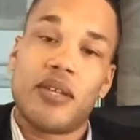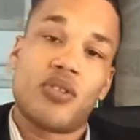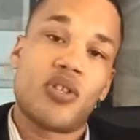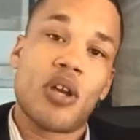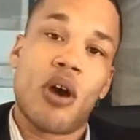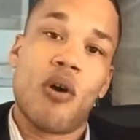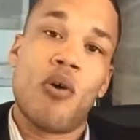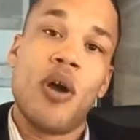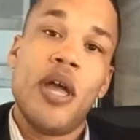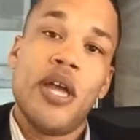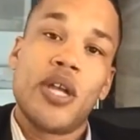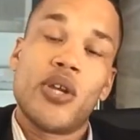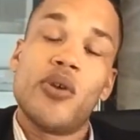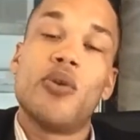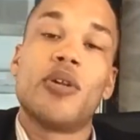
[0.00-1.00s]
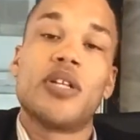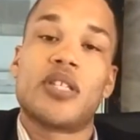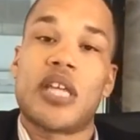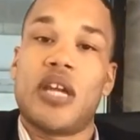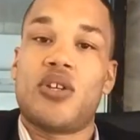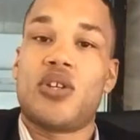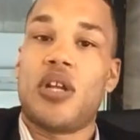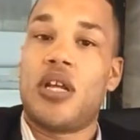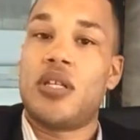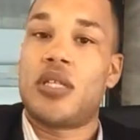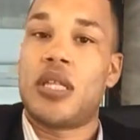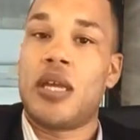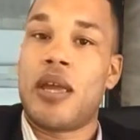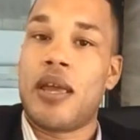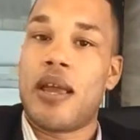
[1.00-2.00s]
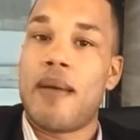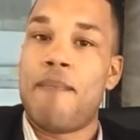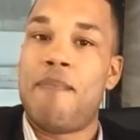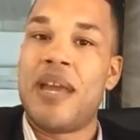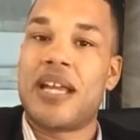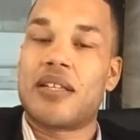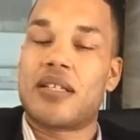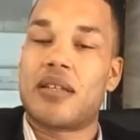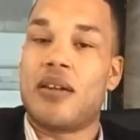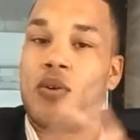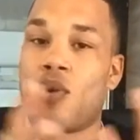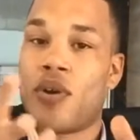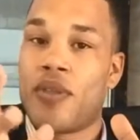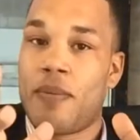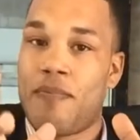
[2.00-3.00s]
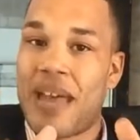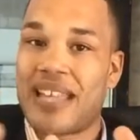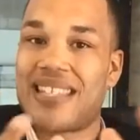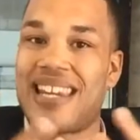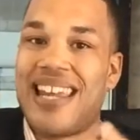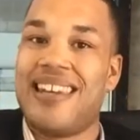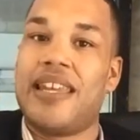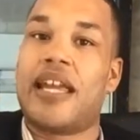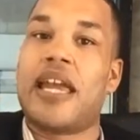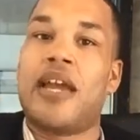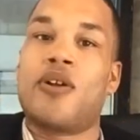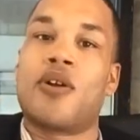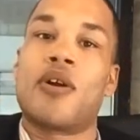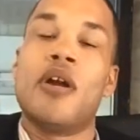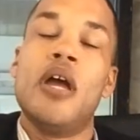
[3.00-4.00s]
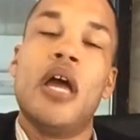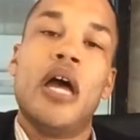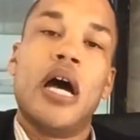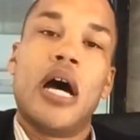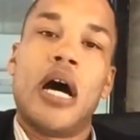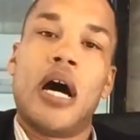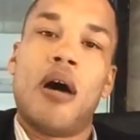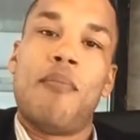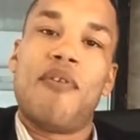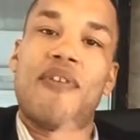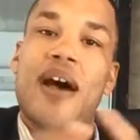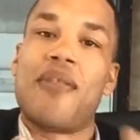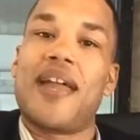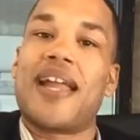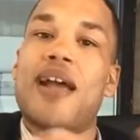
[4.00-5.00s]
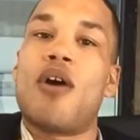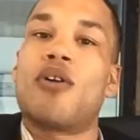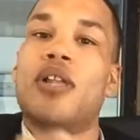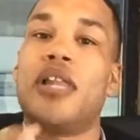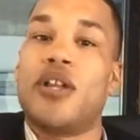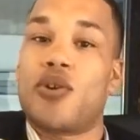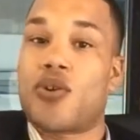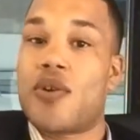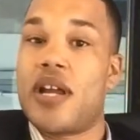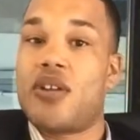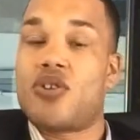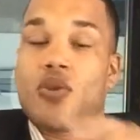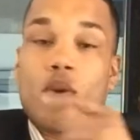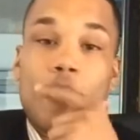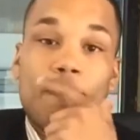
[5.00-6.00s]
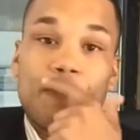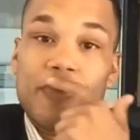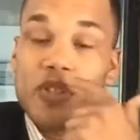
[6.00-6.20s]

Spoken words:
So utilization is the biggest or the best indicator of how they calculate your credit score.